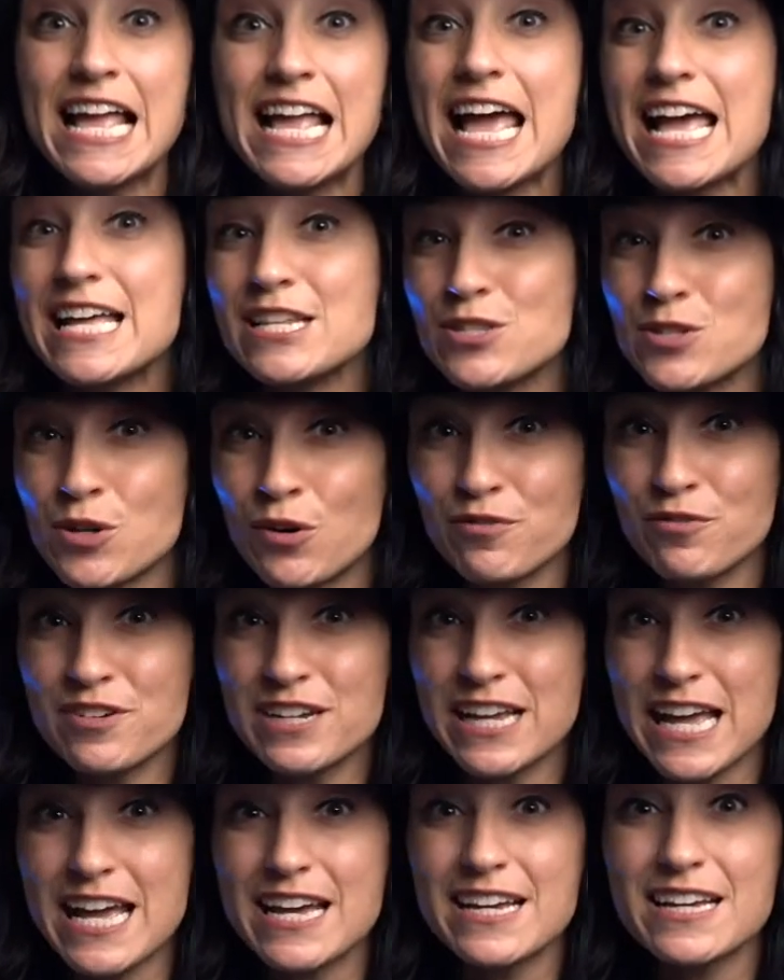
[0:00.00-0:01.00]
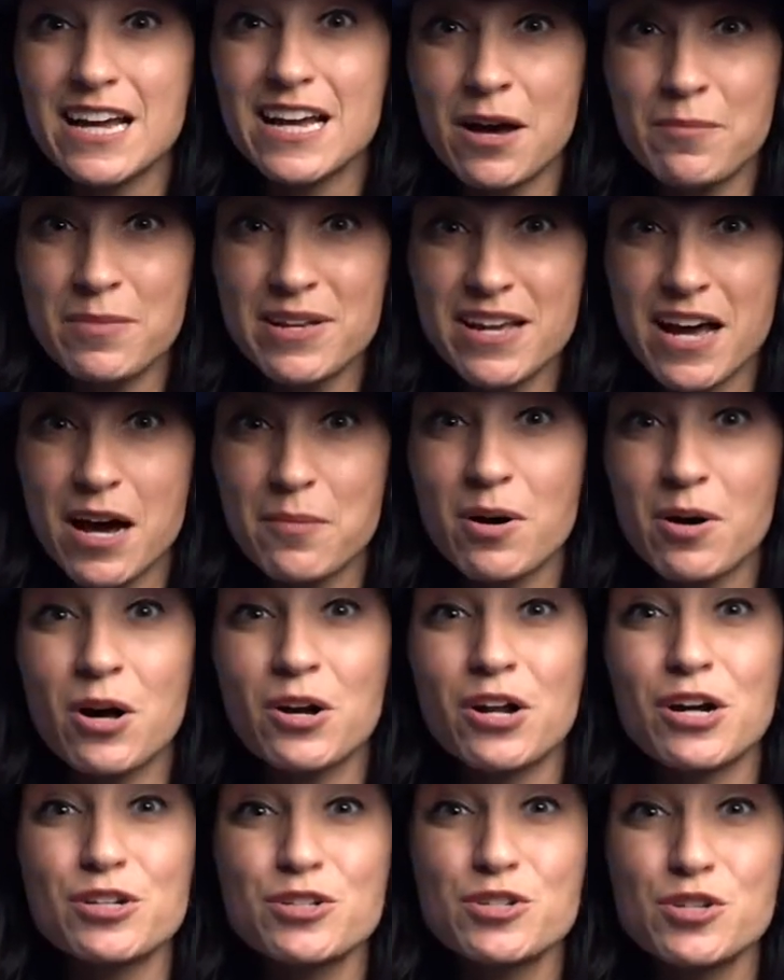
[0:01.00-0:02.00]
And don't forget, coming up on
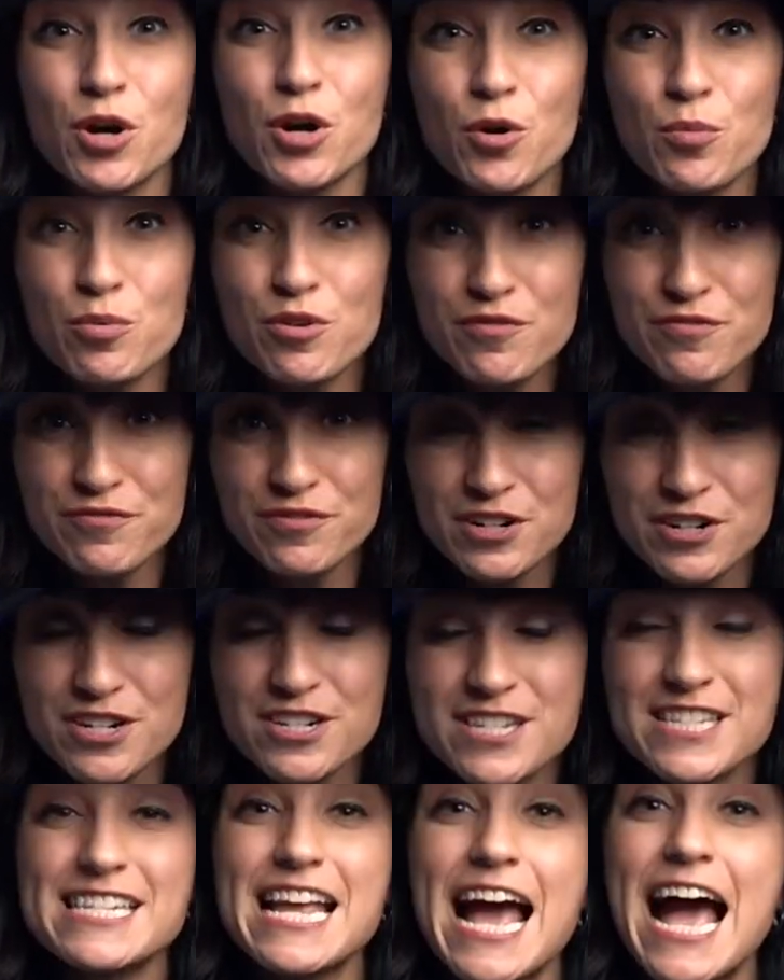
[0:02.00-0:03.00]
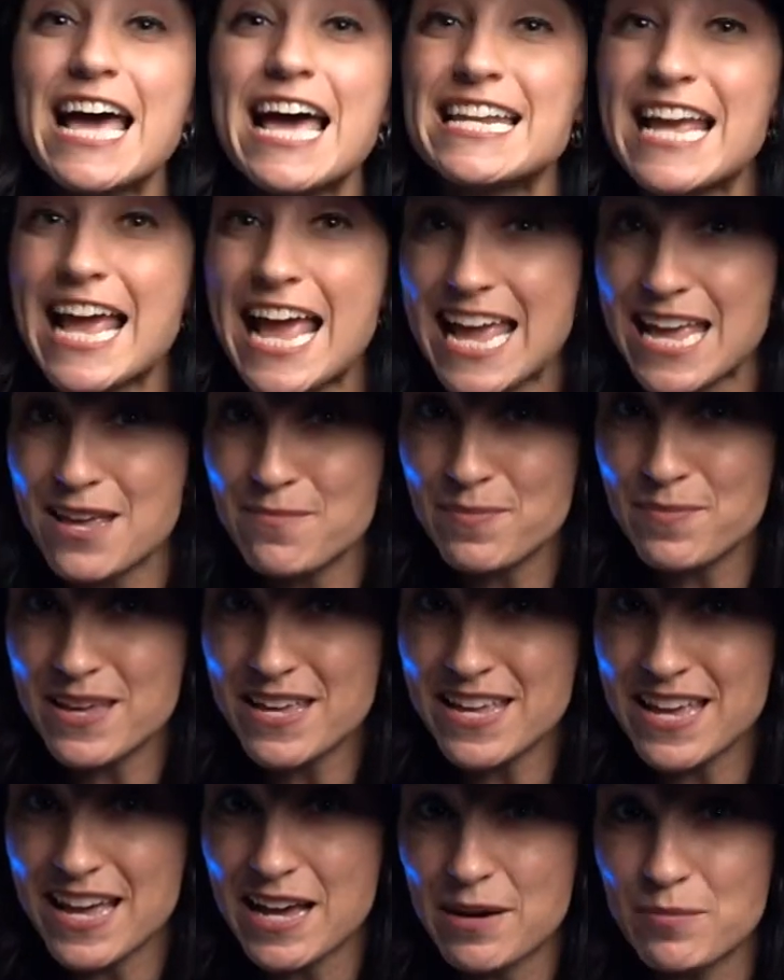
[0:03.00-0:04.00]
October first at eight
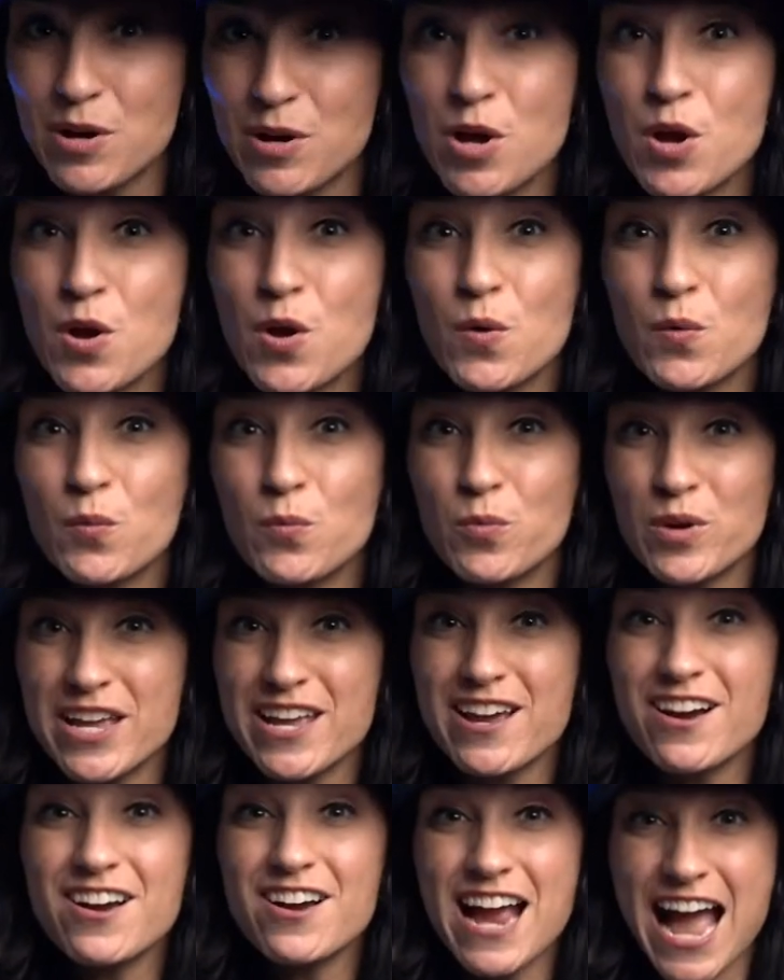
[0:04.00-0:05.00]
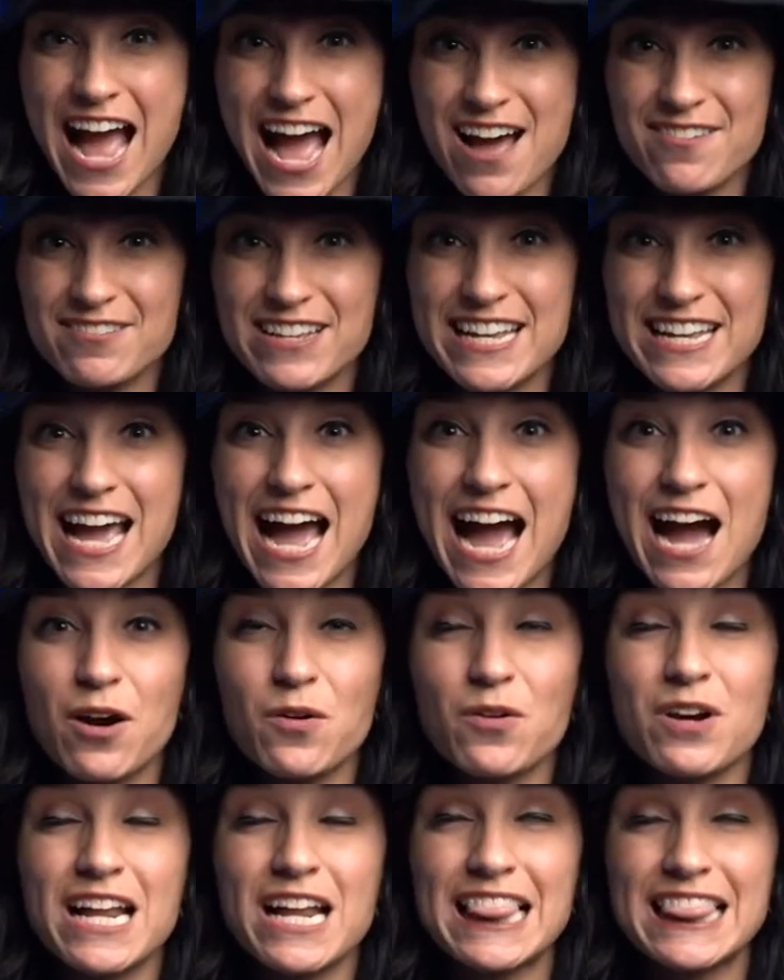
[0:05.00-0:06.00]
p m, we are having
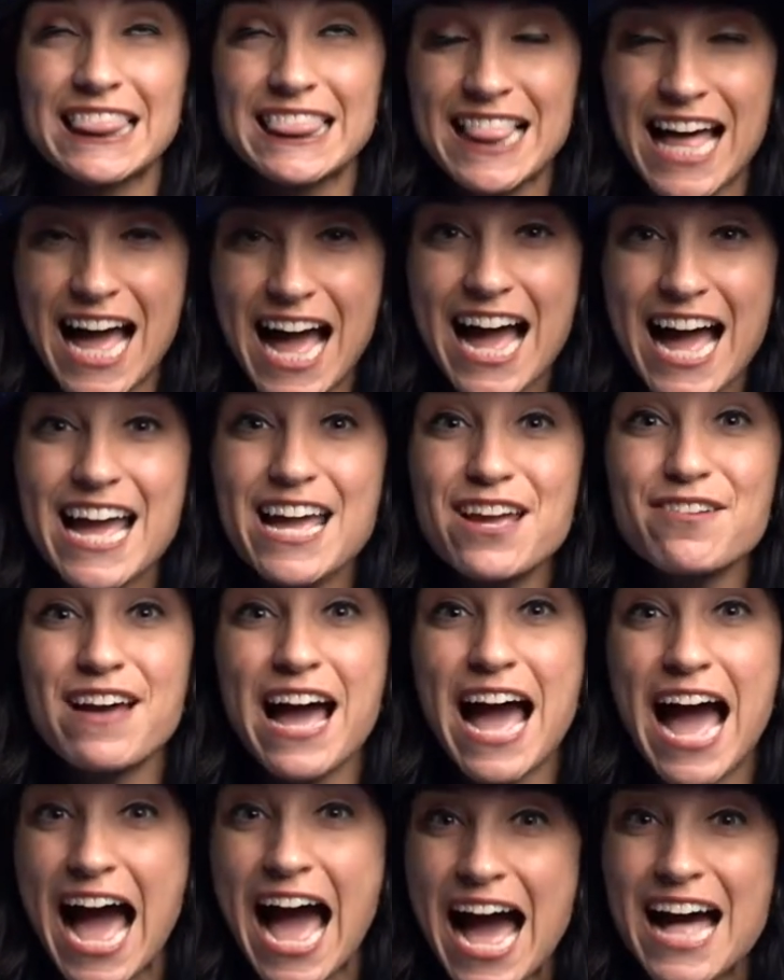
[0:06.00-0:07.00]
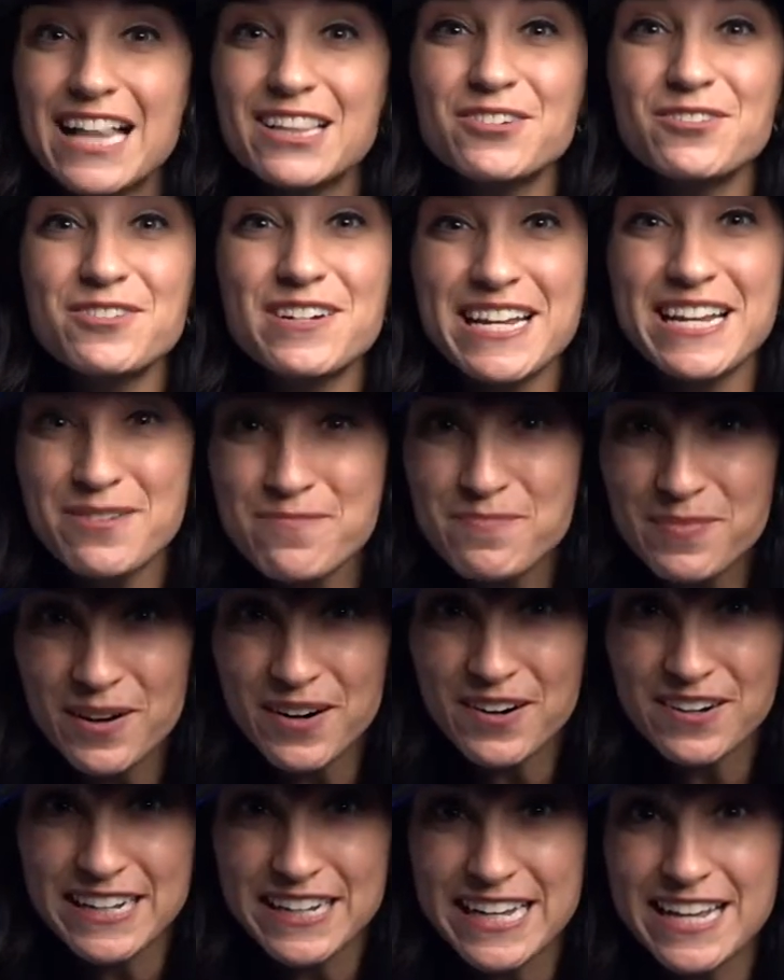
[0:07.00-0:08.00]
our live Halloween
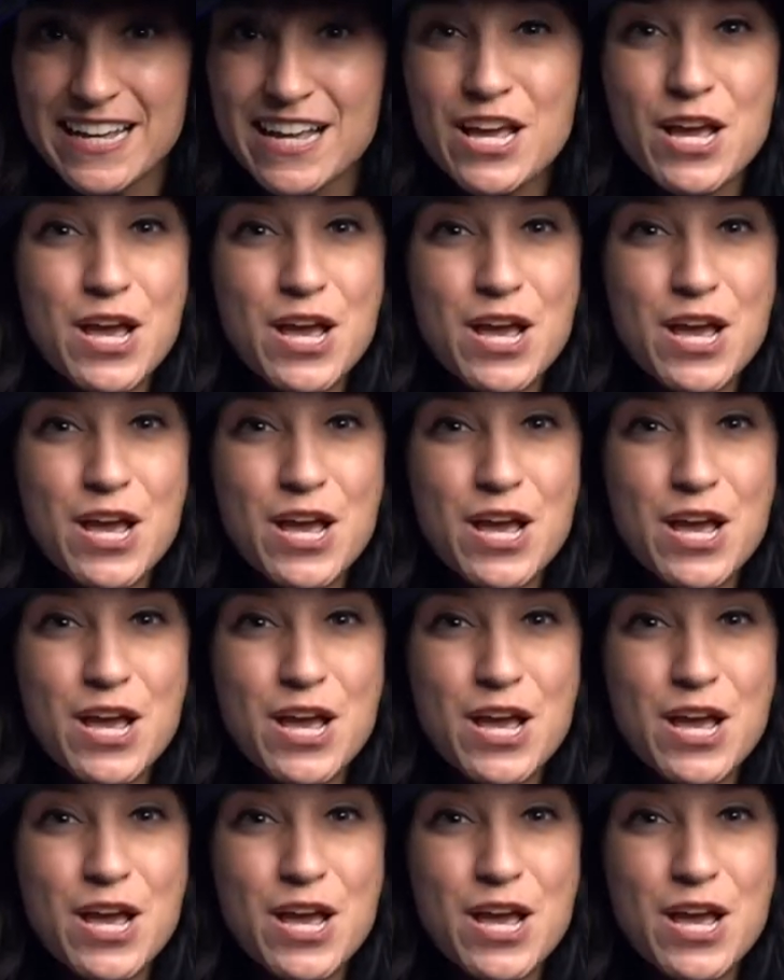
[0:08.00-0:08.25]
party.